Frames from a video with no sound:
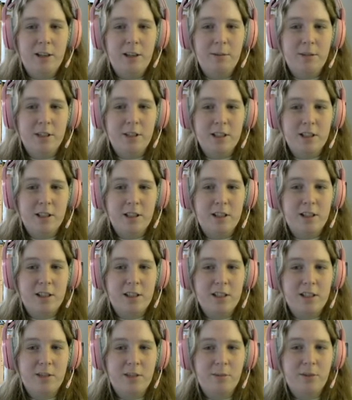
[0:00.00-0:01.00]
It does
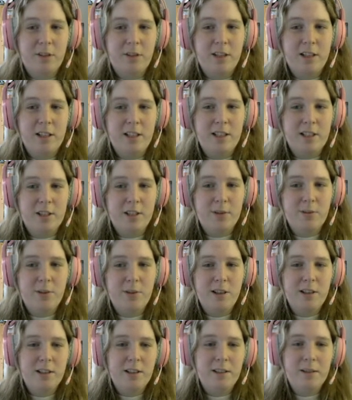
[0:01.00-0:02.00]
cost some credits as
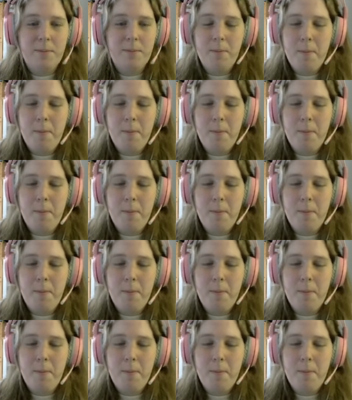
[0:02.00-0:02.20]
well.